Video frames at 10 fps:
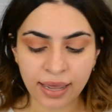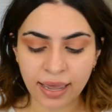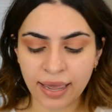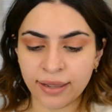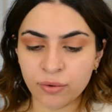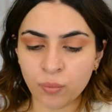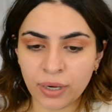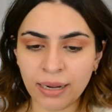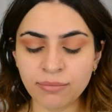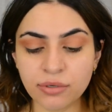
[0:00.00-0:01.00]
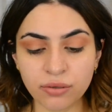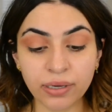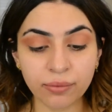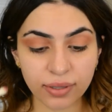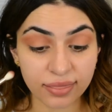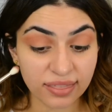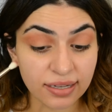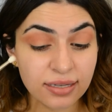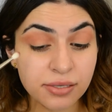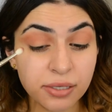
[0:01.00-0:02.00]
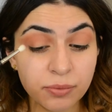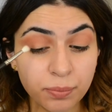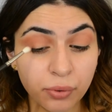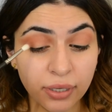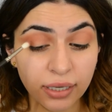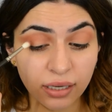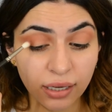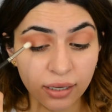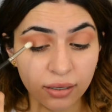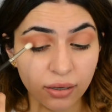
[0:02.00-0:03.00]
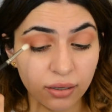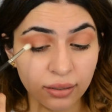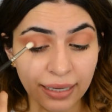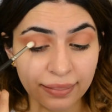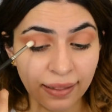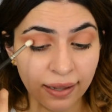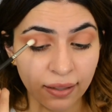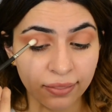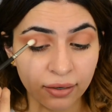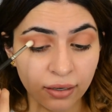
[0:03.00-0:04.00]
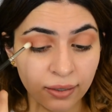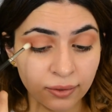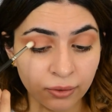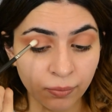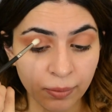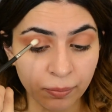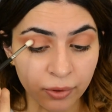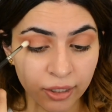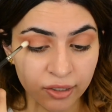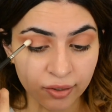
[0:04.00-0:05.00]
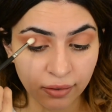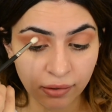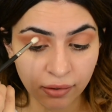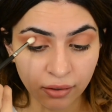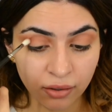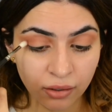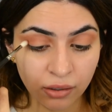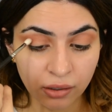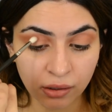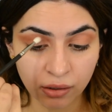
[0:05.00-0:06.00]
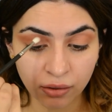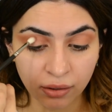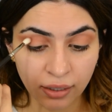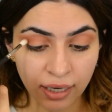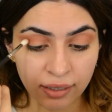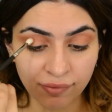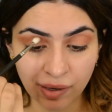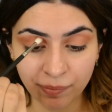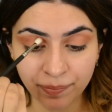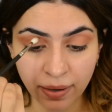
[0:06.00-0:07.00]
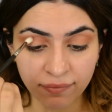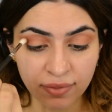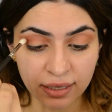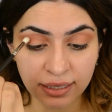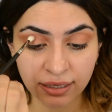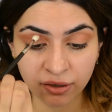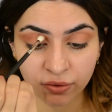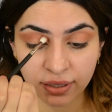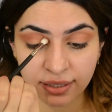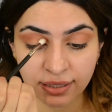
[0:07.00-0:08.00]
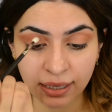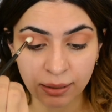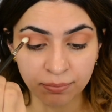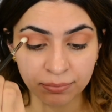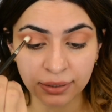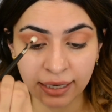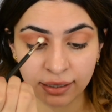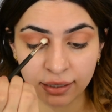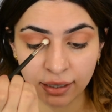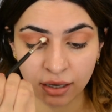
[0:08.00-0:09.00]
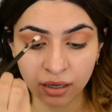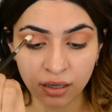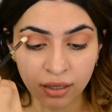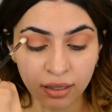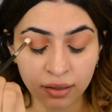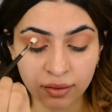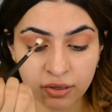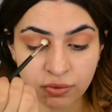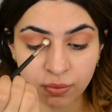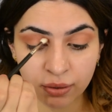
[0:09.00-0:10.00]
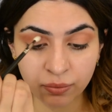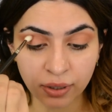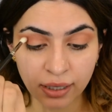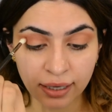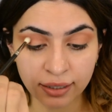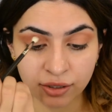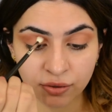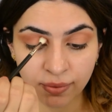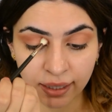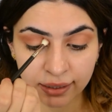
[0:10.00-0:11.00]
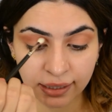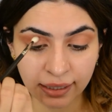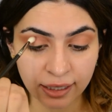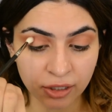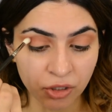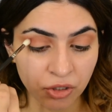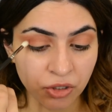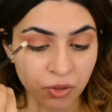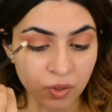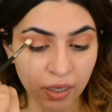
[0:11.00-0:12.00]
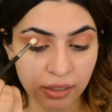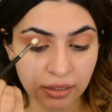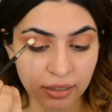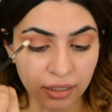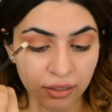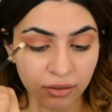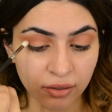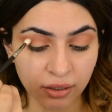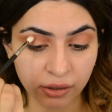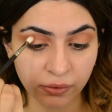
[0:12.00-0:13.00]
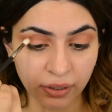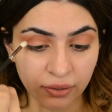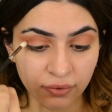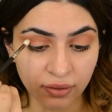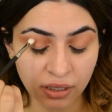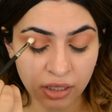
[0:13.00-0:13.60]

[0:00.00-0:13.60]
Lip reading: And what I'm doing with this is putting it like that other color we put kind of above the crease and blend it. This one we're kind of directing it just into the crease,